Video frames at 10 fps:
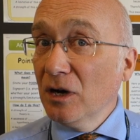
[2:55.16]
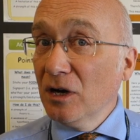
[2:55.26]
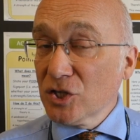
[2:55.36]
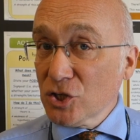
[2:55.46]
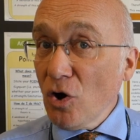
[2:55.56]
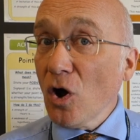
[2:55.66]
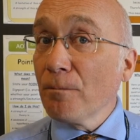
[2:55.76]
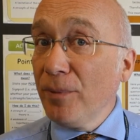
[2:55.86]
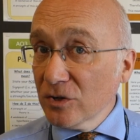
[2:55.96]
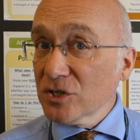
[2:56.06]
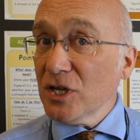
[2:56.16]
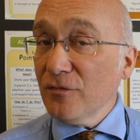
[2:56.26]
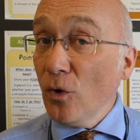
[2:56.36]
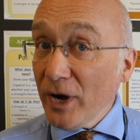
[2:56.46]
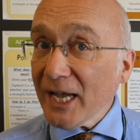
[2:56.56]
strong positive
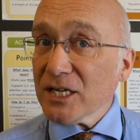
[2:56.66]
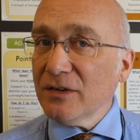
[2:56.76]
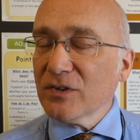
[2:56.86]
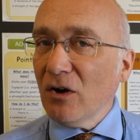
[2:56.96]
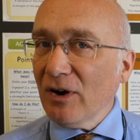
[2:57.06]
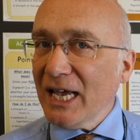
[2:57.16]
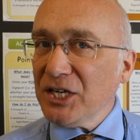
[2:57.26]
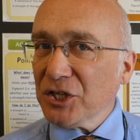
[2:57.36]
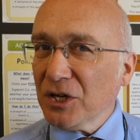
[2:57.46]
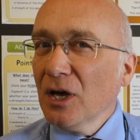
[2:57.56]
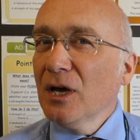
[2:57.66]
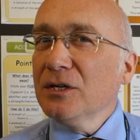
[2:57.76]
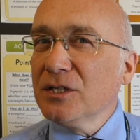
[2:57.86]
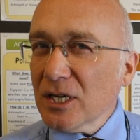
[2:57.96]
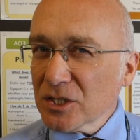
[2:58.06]
or negative correlation
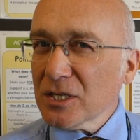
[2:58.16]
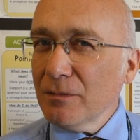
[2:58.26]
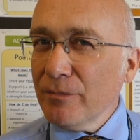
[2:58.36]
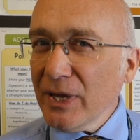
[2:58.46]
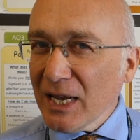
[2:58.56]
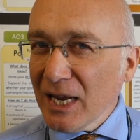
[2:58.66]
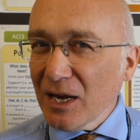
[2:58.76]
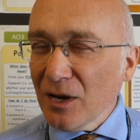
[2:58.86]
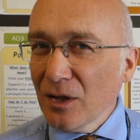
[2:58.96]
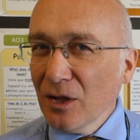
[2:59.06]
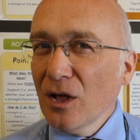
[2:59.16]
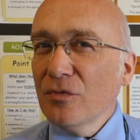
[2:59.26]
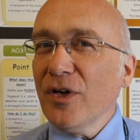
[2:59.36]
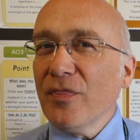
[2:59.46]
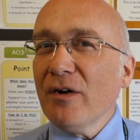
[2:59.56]
doesn't mean
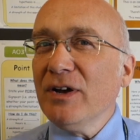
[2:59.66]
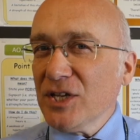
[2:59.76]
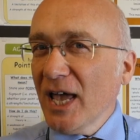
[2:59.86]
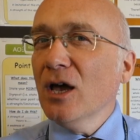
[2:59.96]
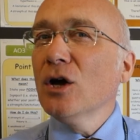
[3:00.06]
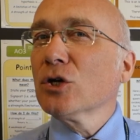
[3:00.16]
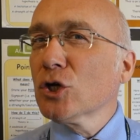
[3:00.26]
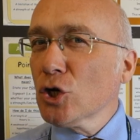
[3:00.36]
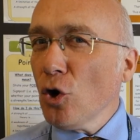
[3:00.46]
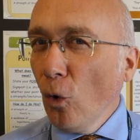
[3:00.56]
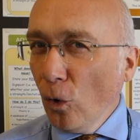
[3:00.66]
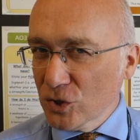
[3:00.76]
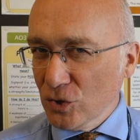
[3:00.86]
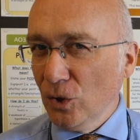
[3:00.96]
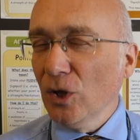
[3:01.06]
that there is a
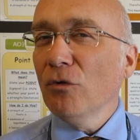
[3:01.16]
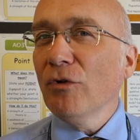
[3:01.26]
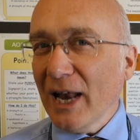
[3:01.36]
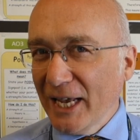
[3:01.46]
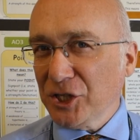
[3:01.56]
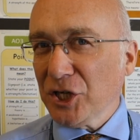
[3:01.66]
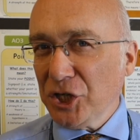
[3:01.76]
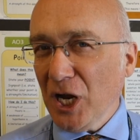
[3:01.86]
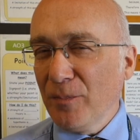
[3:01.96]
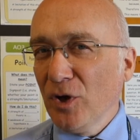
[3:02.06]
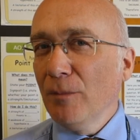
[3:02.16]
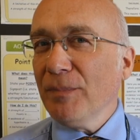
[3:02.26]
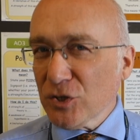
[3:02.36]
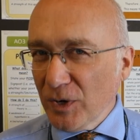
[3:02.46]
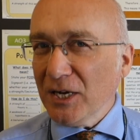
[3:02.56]
causal relationship
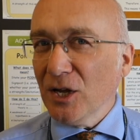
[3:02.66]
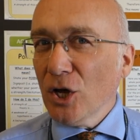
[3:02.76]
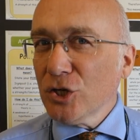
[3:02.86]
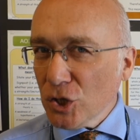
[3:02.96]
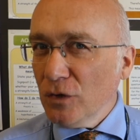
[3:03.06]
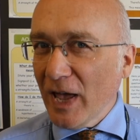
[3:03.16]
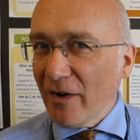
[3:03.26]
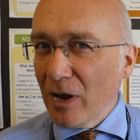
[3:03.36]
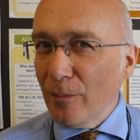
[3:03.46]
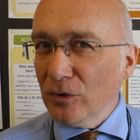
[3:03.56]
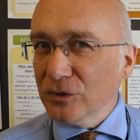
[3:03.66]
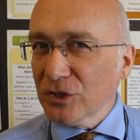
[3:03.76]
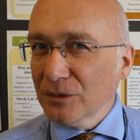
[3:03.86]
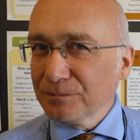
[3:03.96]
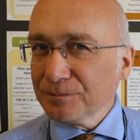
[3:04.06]
between two variables.